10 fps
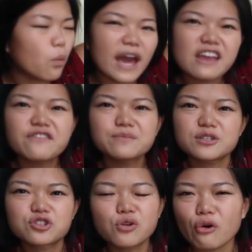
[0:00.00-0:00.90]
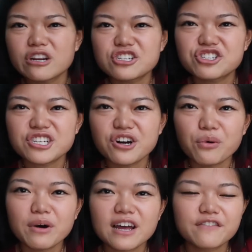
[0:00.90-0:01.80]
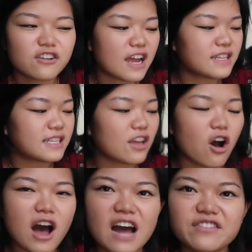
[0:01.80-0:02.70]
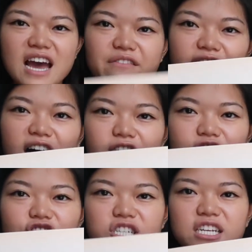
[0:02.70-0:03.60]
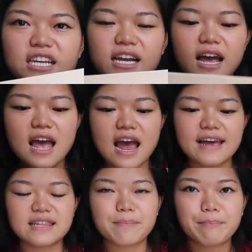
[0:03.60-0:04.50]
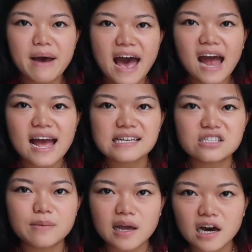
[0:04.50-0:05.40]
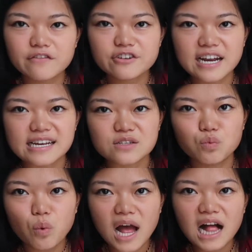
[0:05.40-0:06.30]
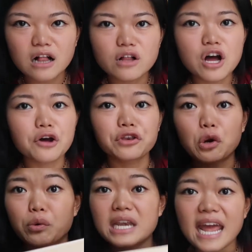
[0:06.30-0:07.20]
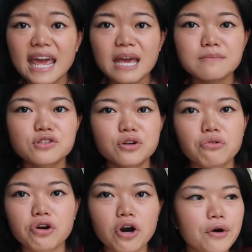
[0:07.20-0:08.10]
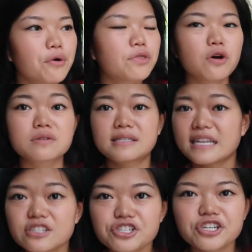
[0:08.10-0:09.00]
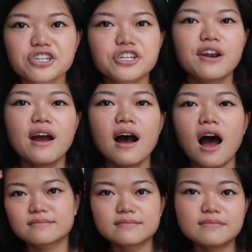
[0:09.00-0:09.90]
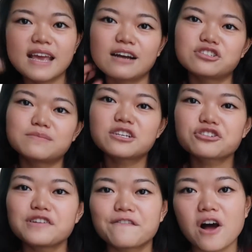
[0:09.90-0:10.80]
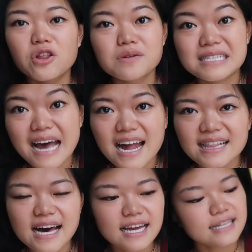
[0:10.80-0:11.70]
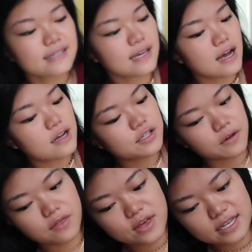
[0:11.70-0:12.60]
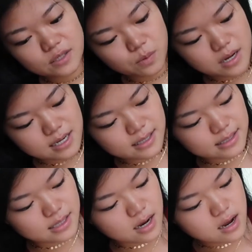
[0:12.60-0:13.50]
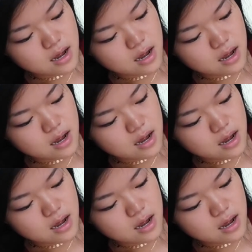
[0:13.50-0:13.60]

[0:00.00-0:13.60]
away from the scoring sheet or whatever, and then they all have to have a cover sheet, and the back has to be covered as well. No names, no code, no signature. Yeah, just make sure you follow those guidelines. So this was